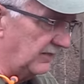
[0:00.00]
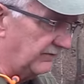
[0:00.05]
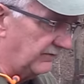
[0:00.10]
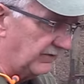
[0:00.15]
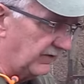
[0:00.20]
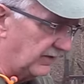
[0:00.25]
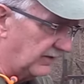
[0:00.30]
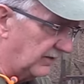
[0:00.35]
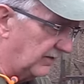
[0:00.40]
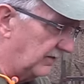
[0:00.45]
If
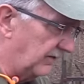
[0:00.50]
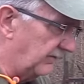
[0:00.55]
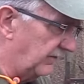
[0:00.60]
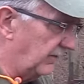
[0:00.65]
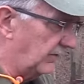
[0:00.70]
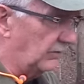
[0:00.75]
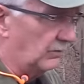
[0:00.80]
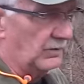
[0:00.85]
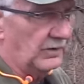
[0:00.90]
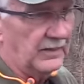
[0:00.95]
you
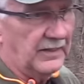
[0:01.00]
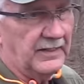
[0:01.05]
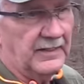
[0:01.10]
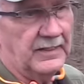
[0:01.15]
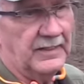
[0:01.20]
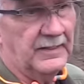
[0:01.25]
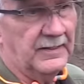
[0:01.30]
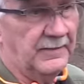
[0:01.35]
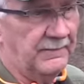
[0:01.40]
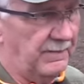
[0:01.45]
really
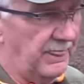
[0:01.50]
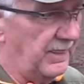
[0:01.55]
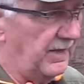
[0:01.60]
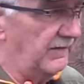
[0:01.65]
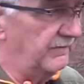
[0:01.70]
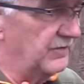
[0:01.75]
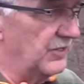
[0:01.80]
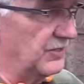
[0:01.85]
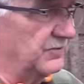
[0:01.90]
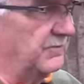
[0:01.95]

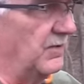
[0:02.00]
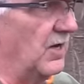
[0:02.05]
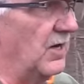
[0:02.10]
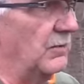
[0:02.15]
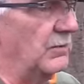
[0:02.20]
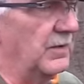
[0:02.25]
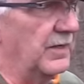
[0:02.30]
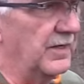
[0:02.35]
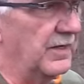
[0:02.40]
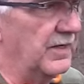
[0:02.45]
have just
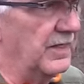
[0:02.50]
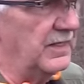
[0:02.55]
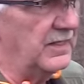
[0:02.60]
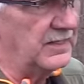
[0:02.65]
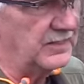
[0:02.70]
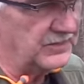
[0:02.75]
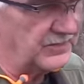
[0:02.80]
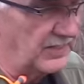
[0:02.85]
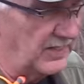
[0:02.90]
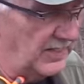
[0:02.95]
bought one of
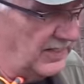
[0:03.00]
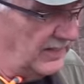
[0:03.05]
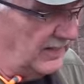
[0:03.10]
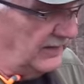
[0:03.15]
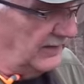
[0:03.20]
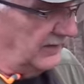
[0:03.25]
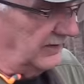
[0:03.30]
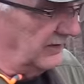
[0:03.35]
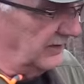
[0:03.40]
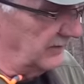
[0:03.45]
these,
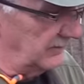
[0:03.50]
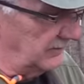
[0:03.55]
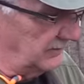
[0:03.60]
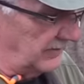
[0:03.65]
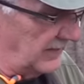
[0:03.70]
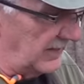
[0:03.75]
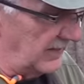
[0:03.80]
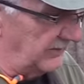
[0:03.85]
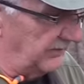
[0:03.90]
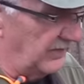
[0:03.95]

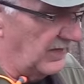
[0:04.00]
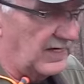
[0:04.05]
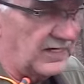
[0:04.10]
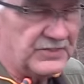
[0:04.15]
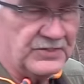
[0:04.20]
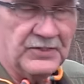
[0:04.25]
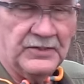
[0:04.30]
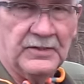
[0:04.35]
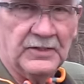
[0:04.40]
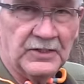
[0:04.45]
I
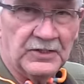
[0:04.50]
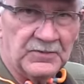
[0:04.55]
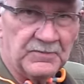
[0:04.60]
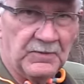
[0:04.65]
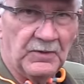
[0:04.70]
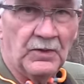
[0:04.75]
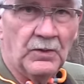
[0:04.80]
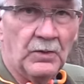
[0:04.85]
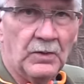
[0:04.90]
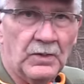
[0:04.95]
advise you to
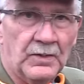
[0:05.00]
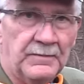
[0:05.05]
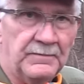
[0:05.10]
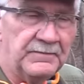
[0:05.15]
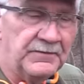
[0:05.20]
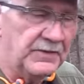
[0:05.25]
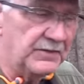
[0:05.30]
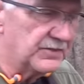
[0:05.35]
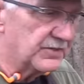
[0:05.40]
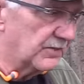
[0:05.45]
explore,
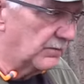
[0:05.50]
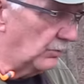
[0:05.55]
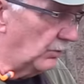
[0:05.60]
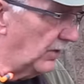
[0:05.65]
do some